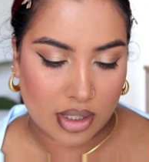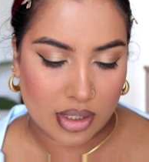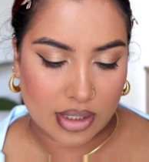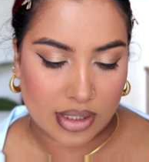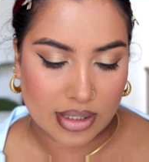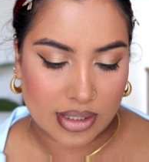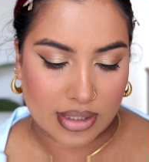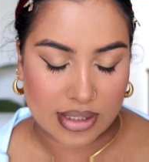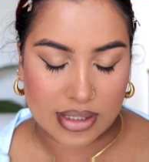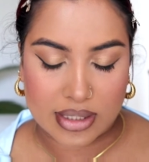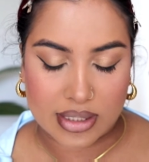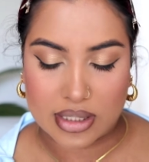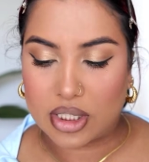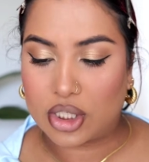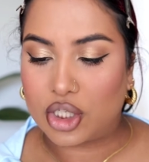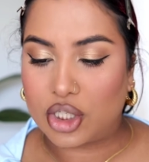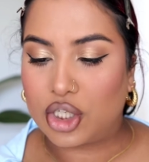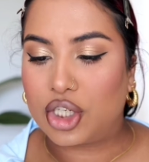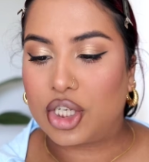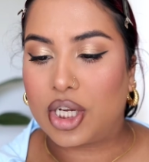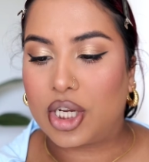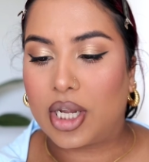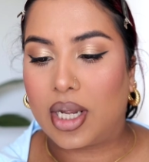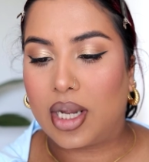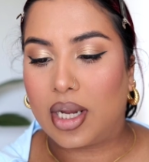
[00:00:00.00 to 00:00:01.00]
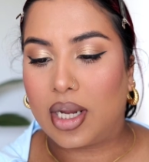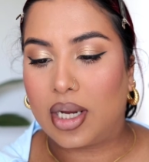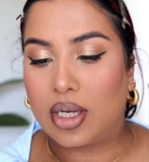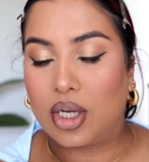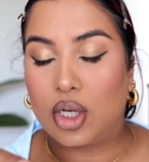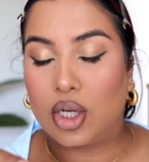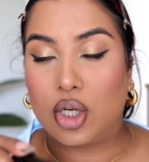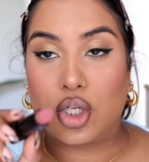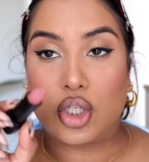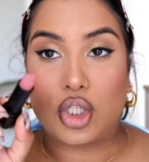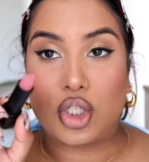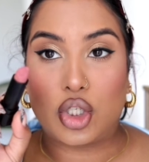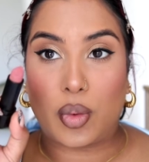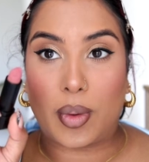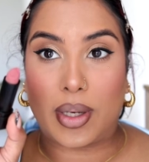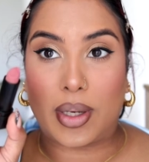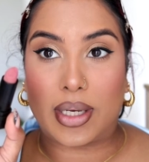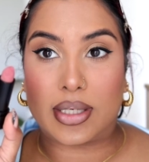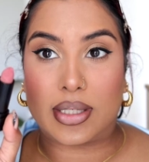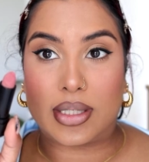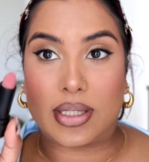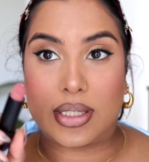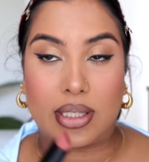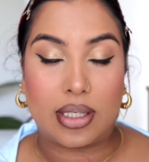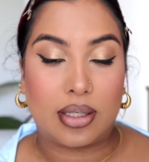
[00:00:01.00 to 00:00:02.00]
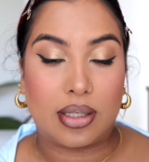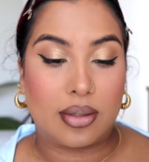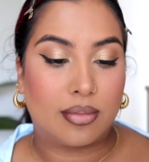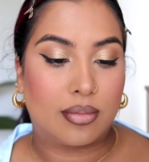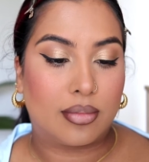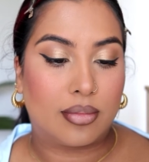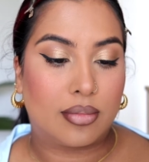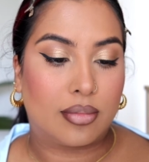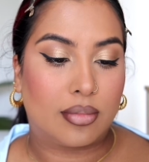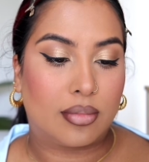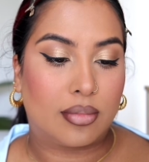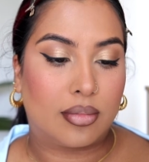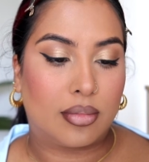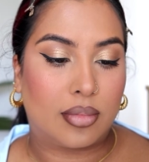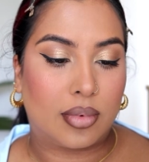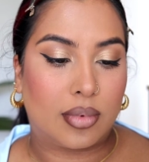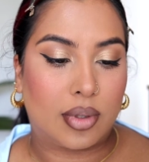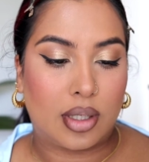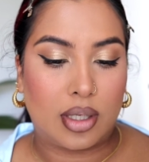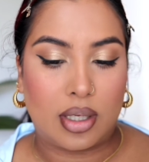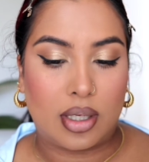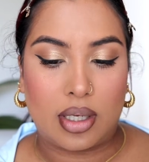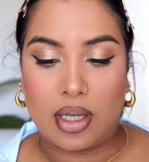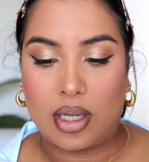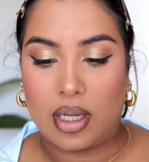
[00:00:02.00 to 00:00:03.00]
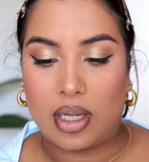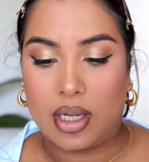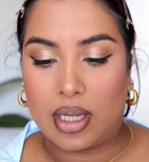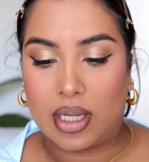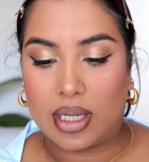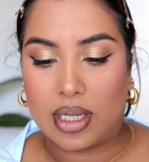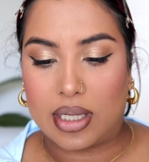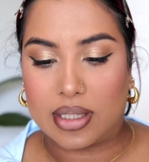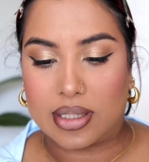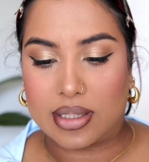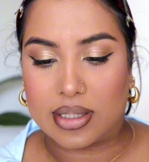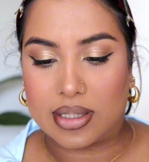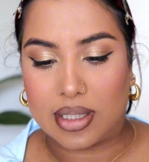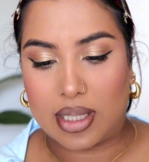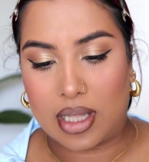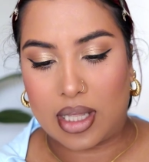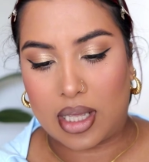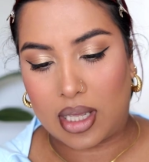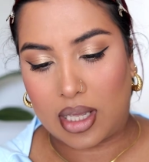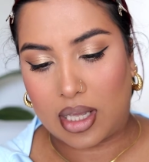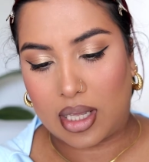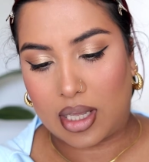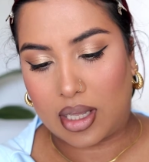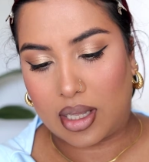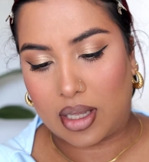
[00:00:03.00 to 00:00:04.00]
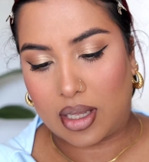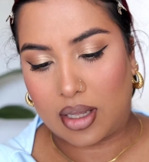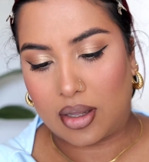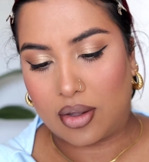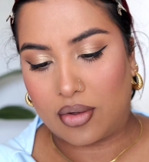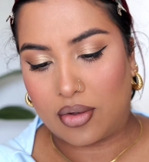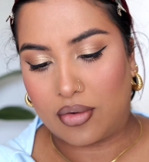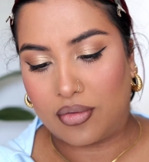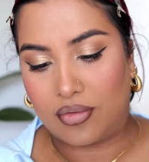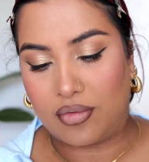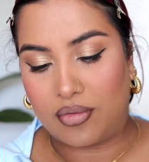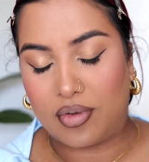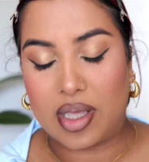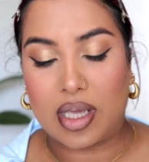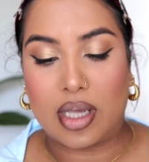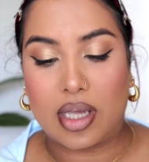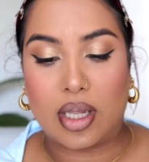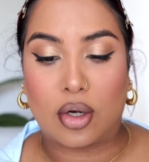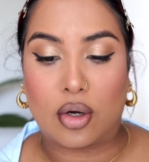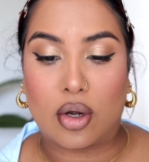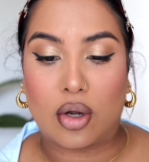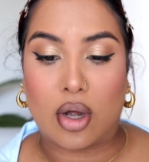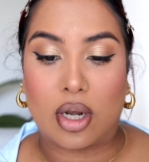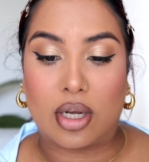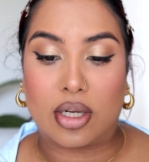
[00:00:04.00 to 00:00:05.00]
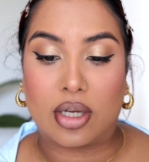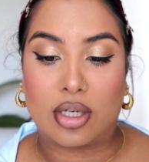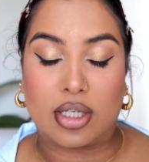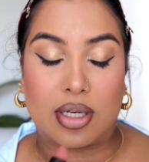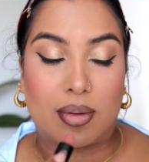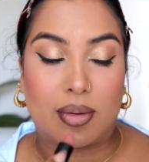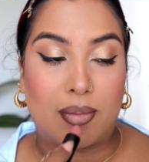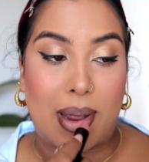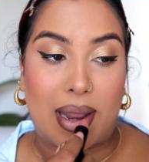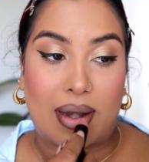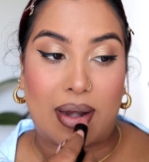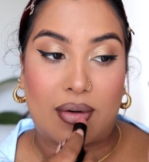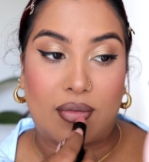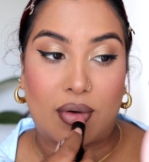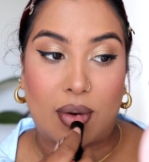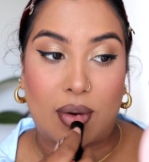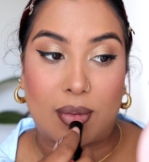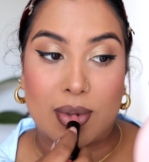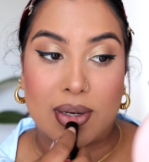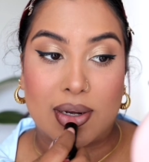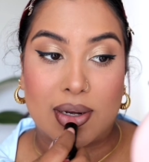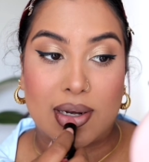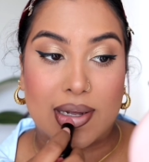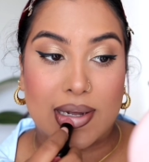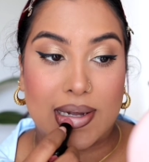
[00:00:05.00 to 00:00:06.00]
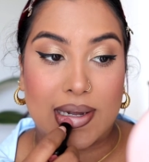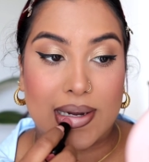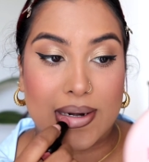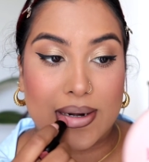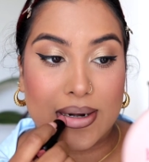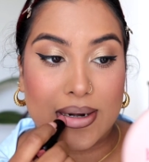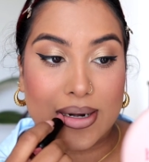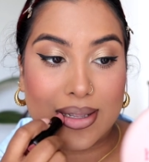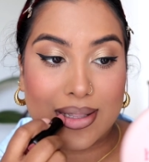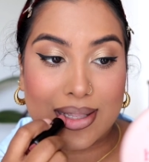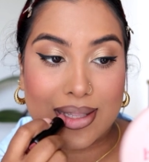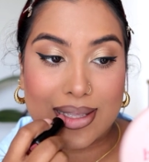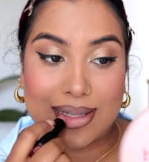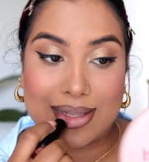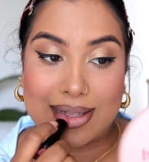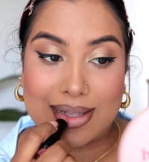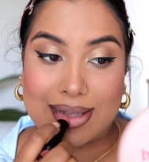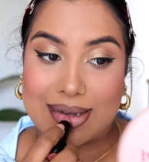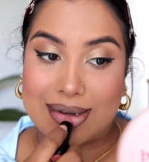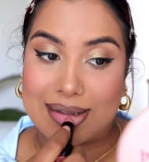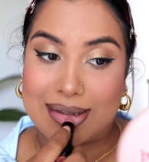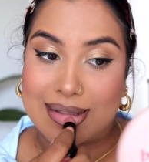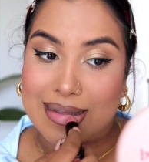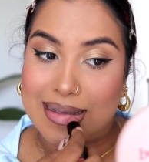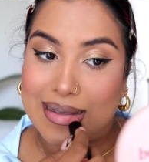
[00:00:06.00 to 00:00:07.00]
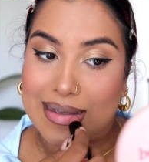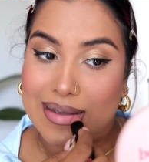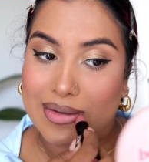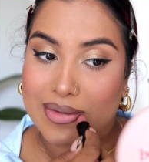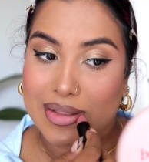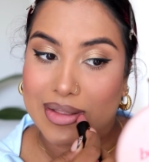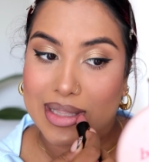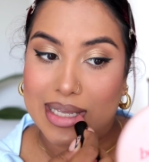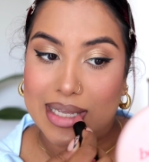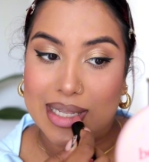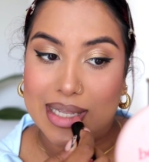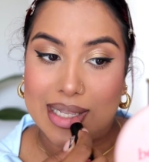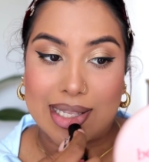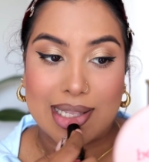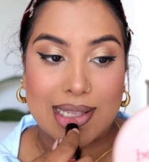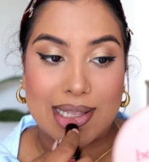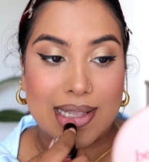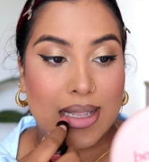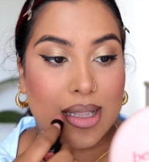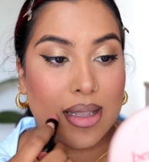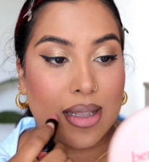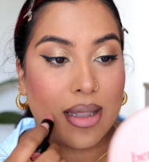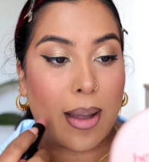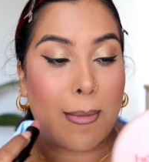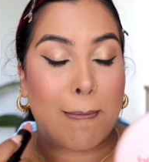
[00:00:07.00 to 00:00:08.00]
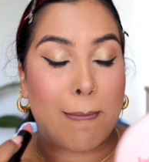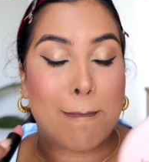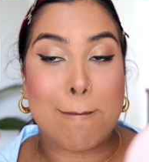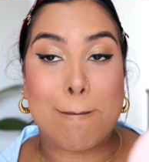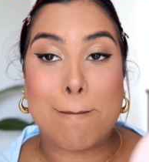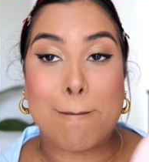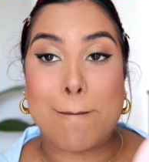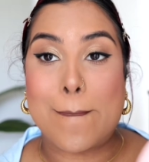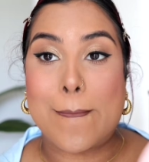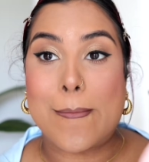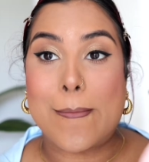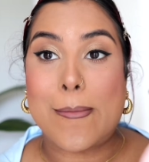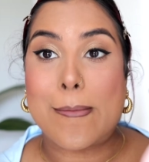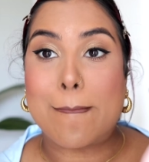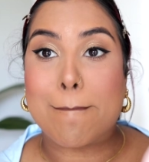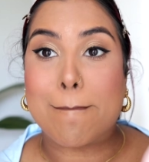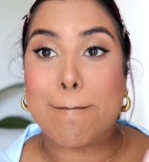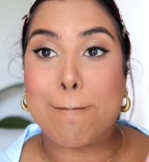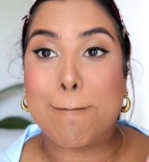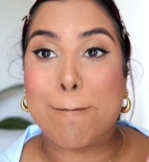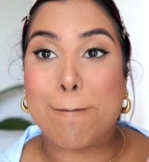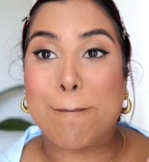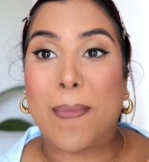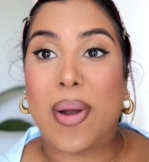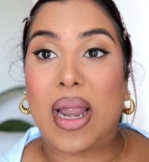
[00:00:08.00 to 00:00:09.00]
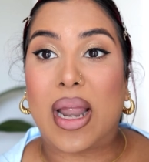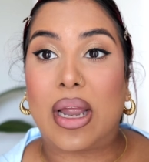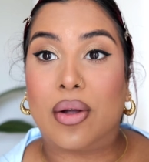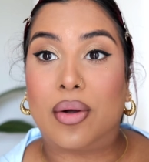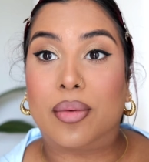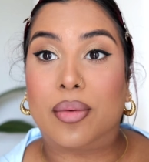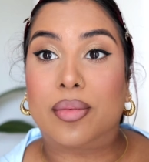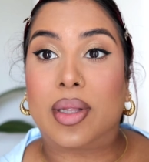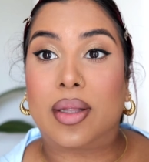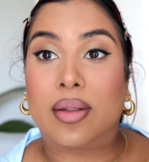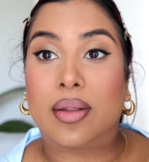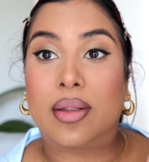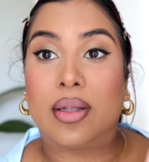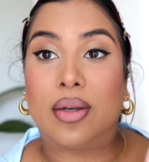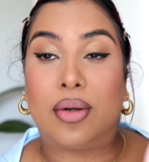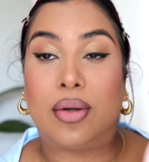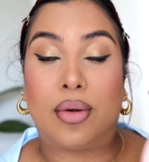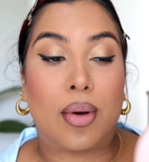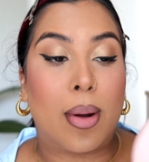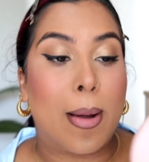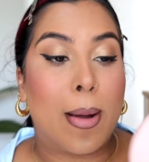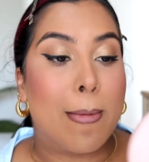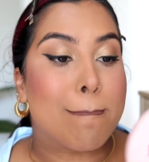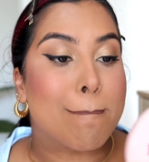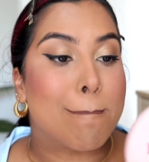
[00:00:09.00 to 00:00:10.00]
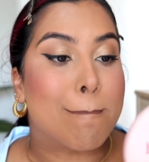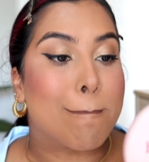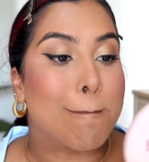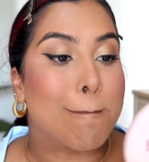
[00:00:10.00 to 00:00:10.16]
This is the shade 20. It's the vegan collagen matte formula. I don't know if they still have these. I hope that they do.